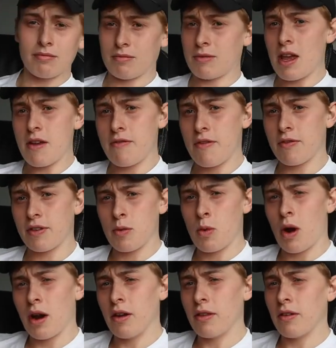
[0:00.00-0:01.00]
Day
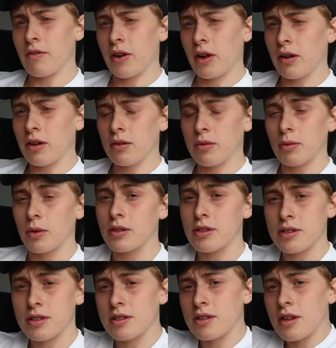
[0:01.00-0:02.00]
51 of the vlog.
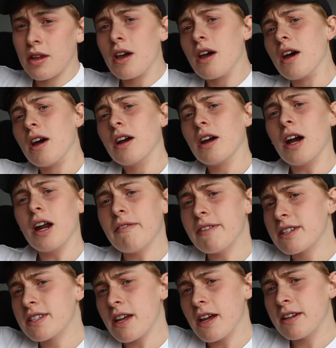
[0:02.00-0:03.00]
What's kind of
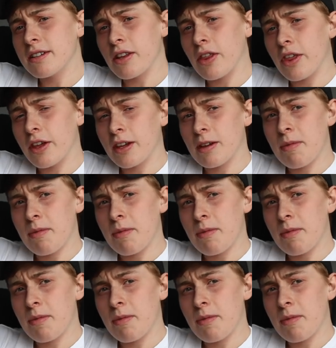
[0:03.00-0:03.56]
insane to think